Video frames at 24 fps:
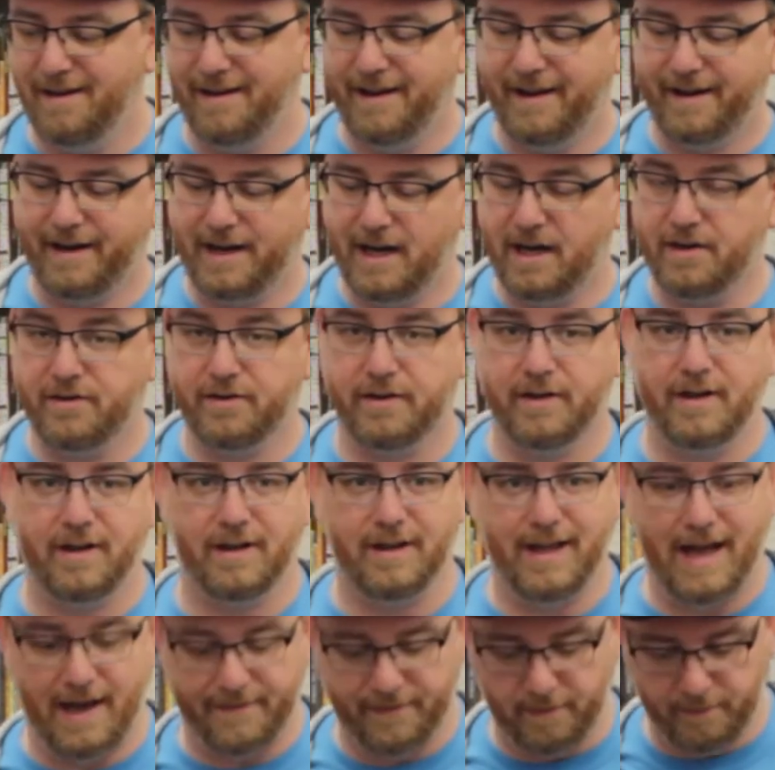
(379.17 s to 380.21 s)
And guys are going to
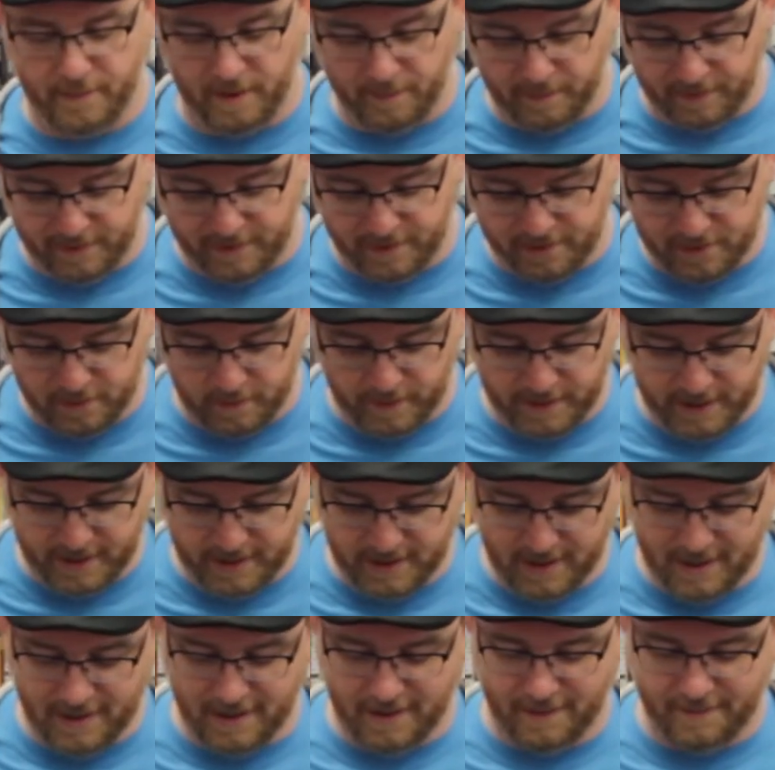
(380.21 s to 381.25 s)
laugh at me, but this week
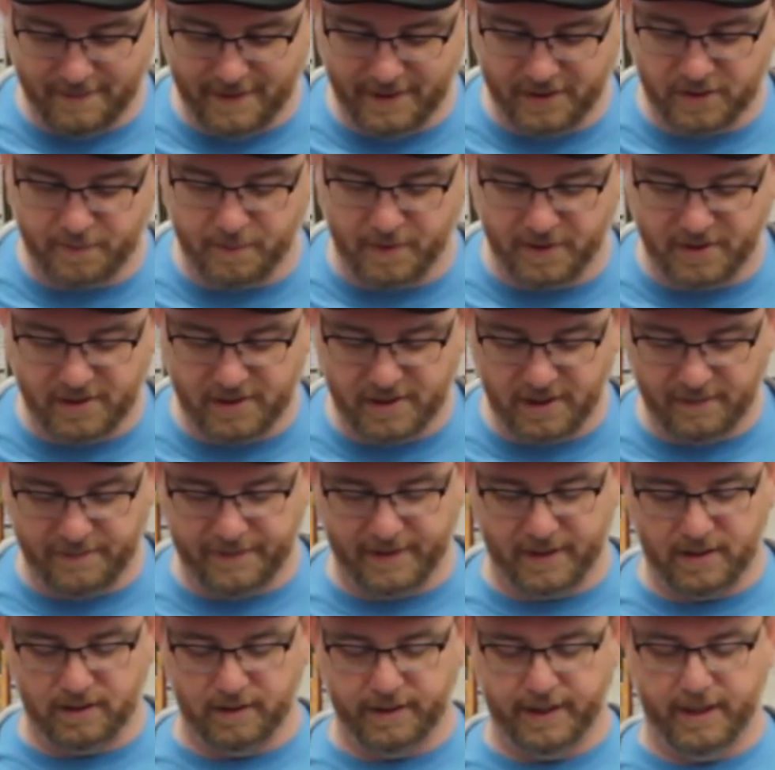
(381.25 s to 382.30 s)
they
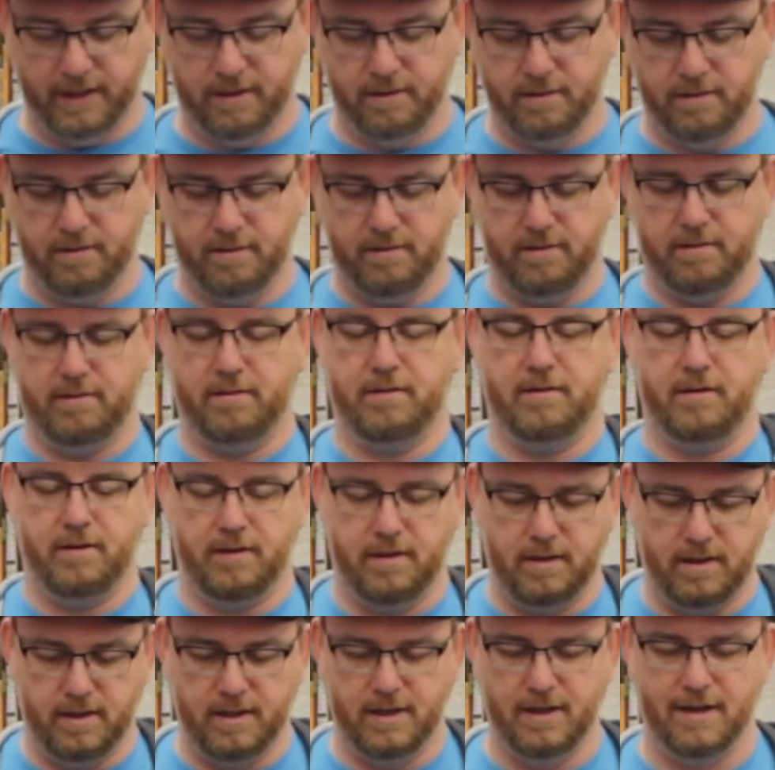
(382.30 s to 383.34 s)
specifically
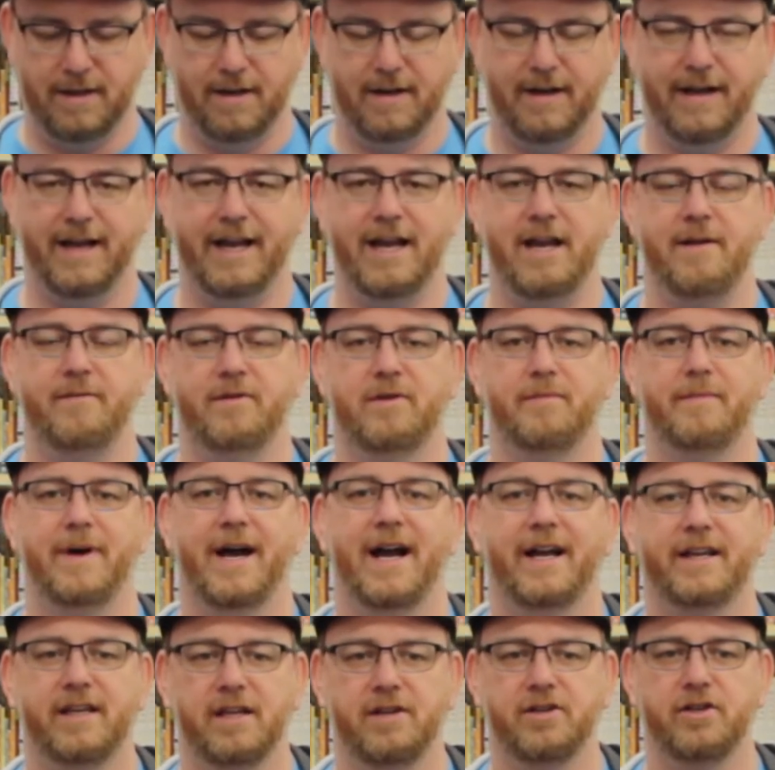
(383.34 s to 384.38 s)
aimed
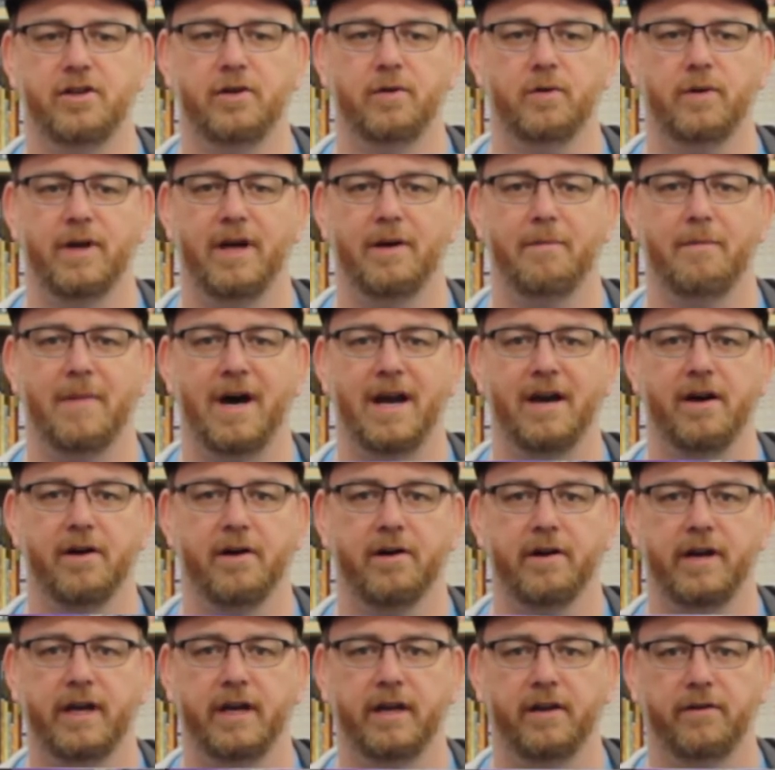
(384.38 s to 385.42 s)
back issue at my
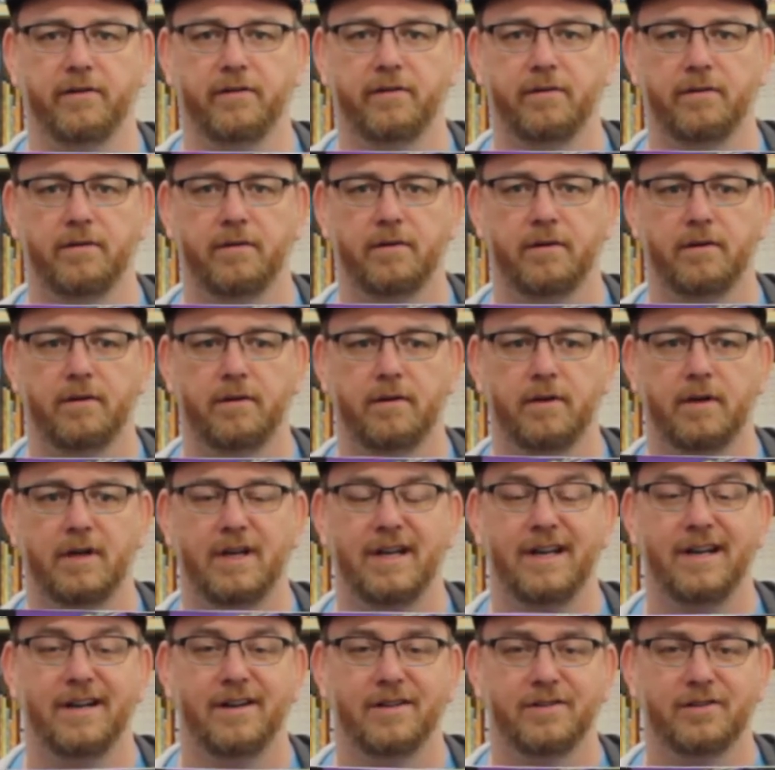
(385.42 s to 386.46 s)
nerdiness.
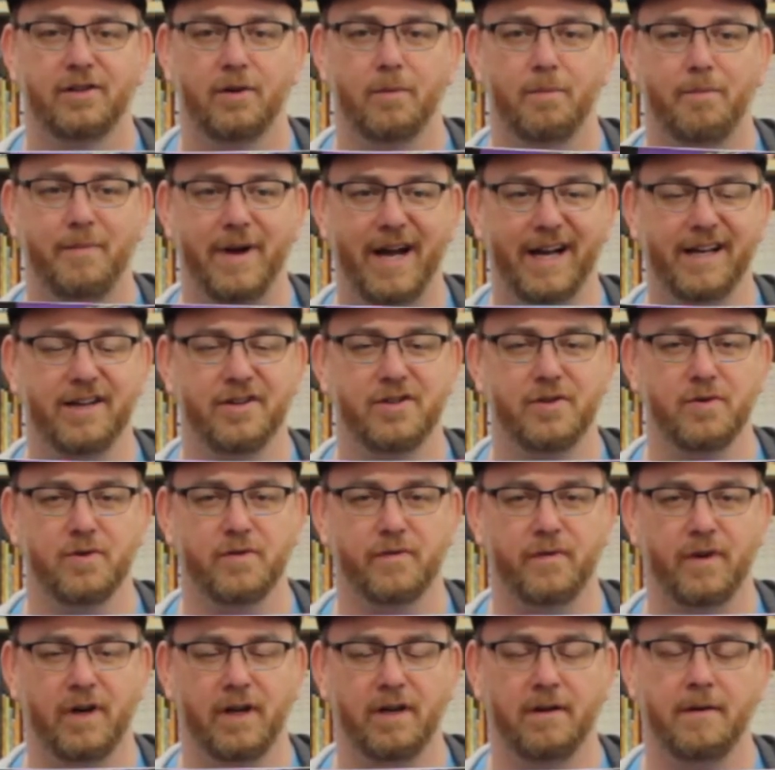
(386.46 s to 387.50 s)
So back
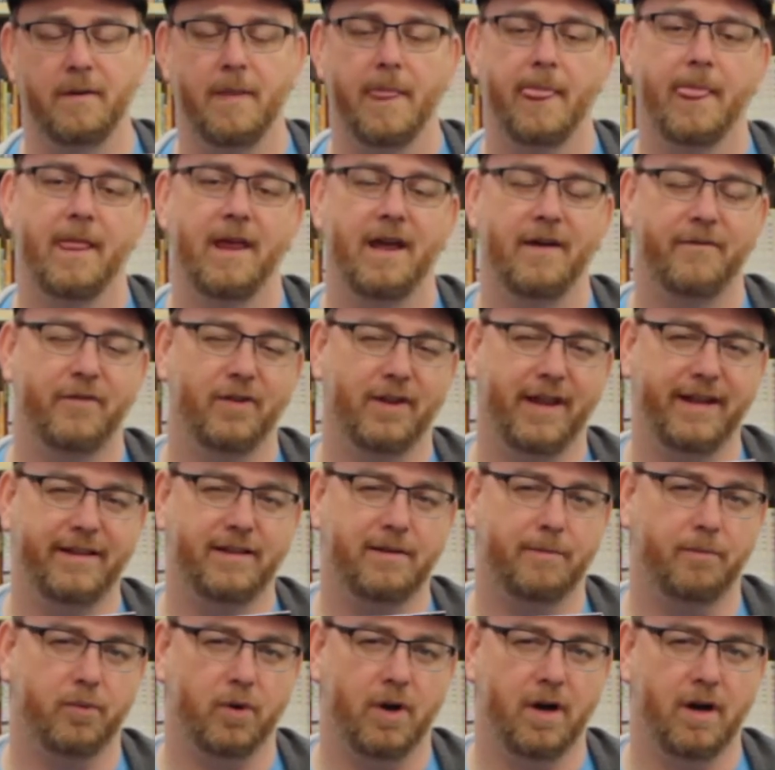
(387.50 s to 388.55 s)
issue's fun. If you
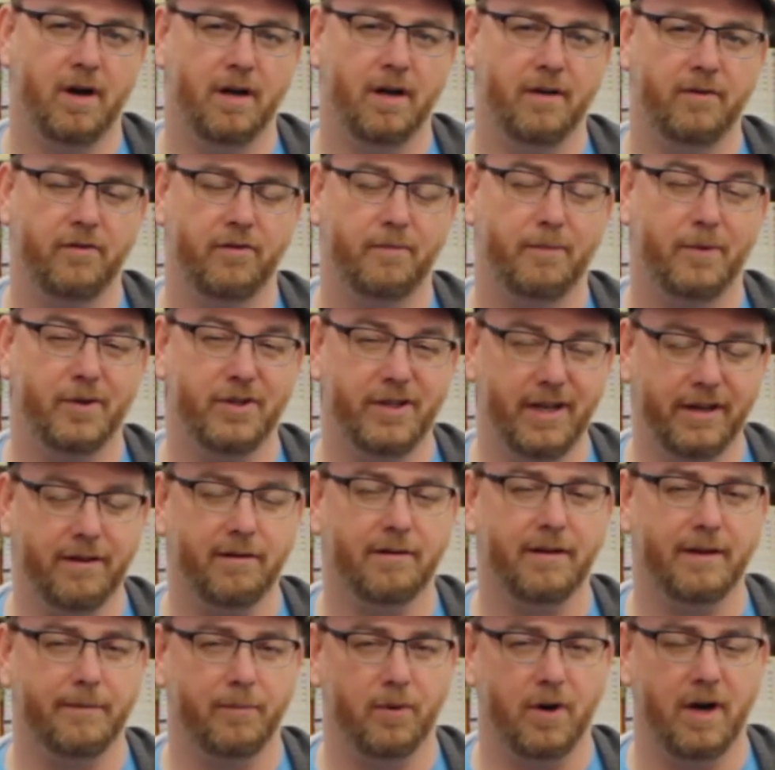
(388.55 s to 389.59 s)
like the bronze,
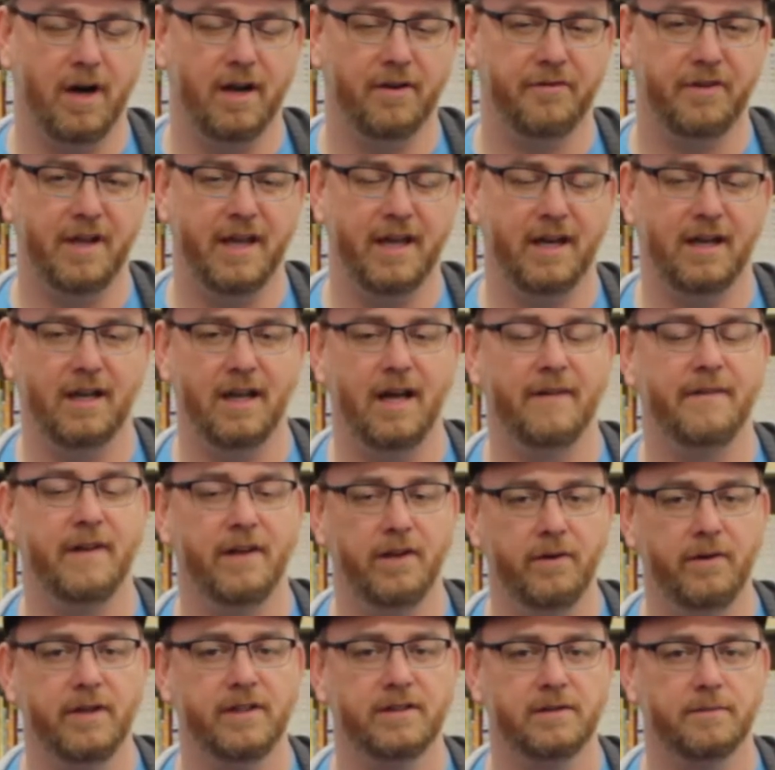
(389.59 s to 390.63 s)
particularly bronze, they hit a lot. They
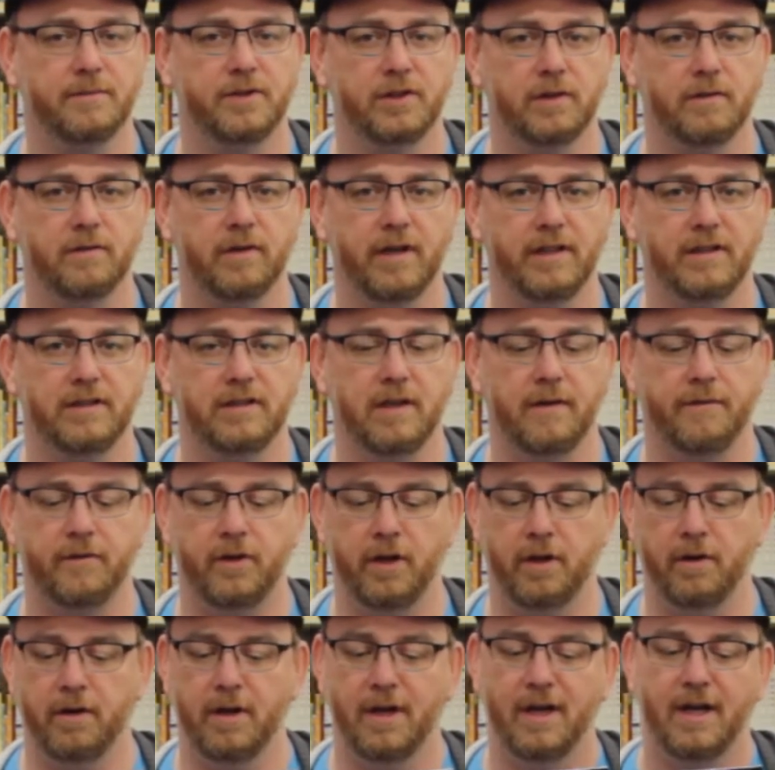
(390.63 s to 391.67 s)
do hit some Silver Age stuff
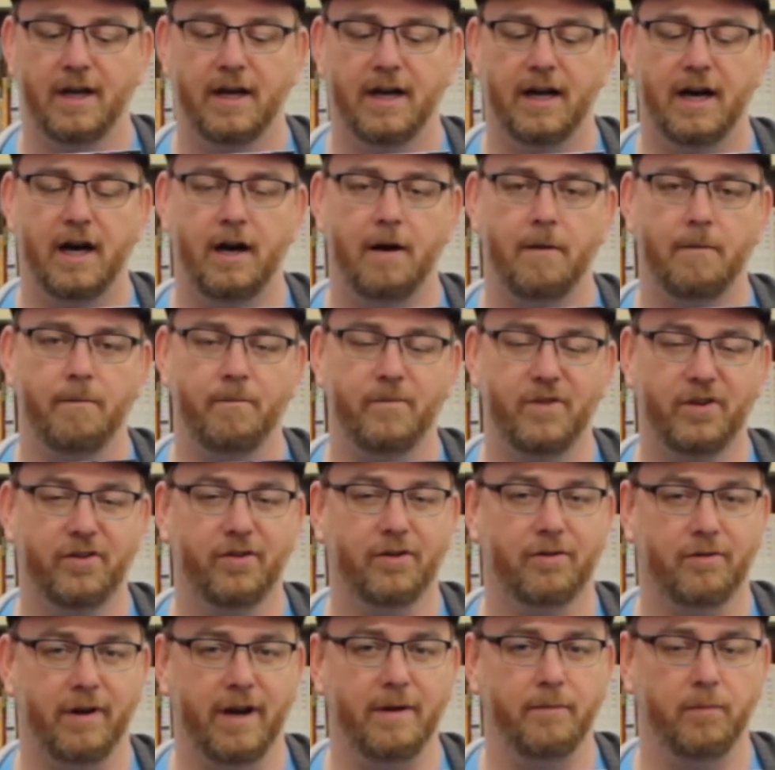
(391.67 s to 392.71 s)
too. Um, this is
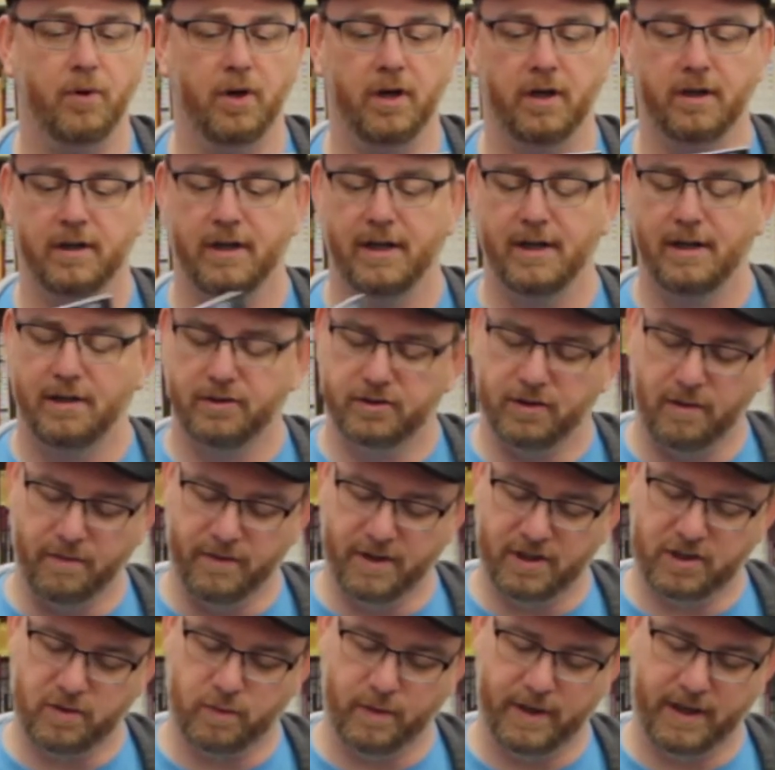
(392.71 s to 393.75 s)
a great book. So
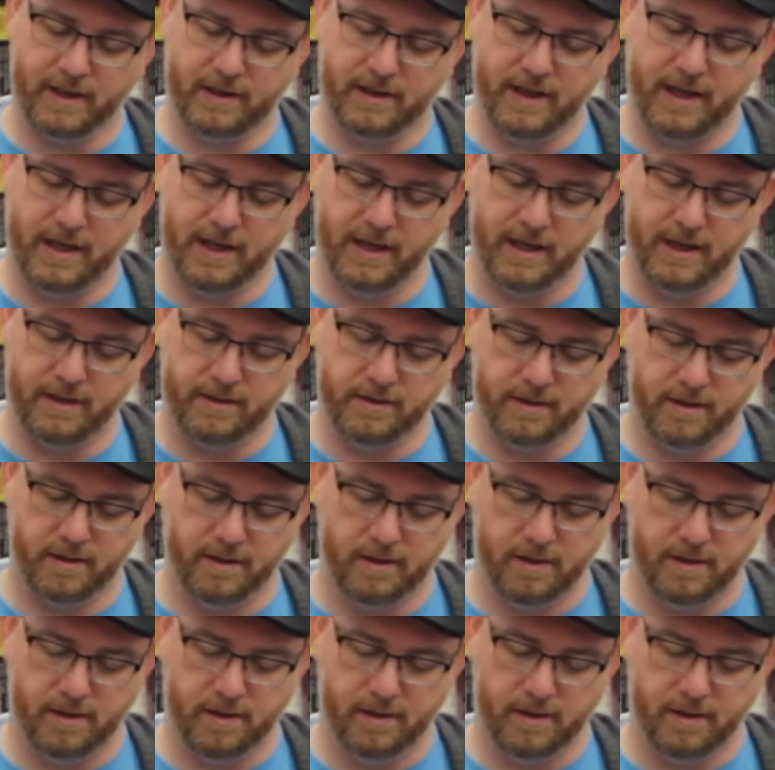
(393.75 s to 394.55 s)
this week they hit